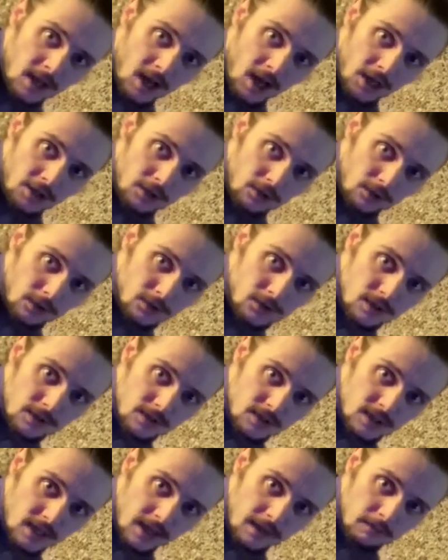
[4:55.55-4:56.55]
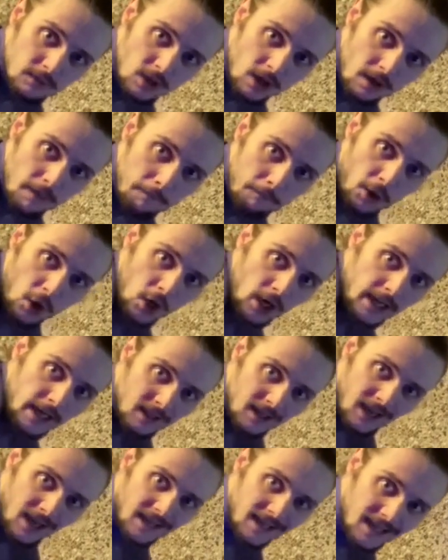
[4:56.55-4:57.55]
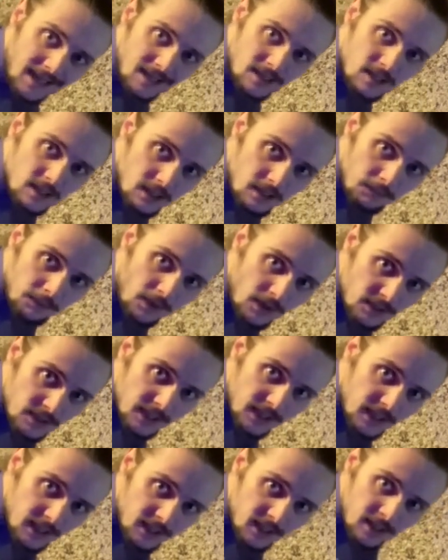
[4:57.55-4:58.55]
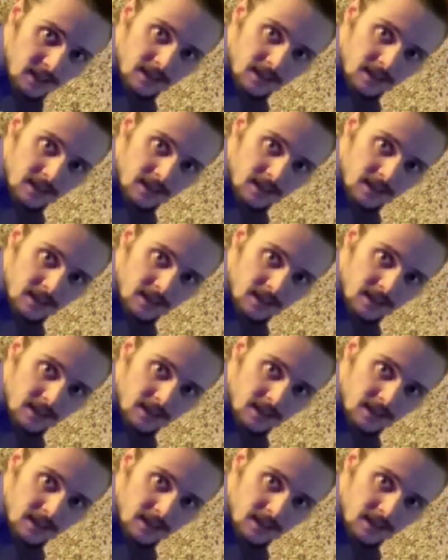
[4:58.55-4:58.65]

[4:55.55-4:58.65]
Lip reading: and you're also at the same time pulling into your body,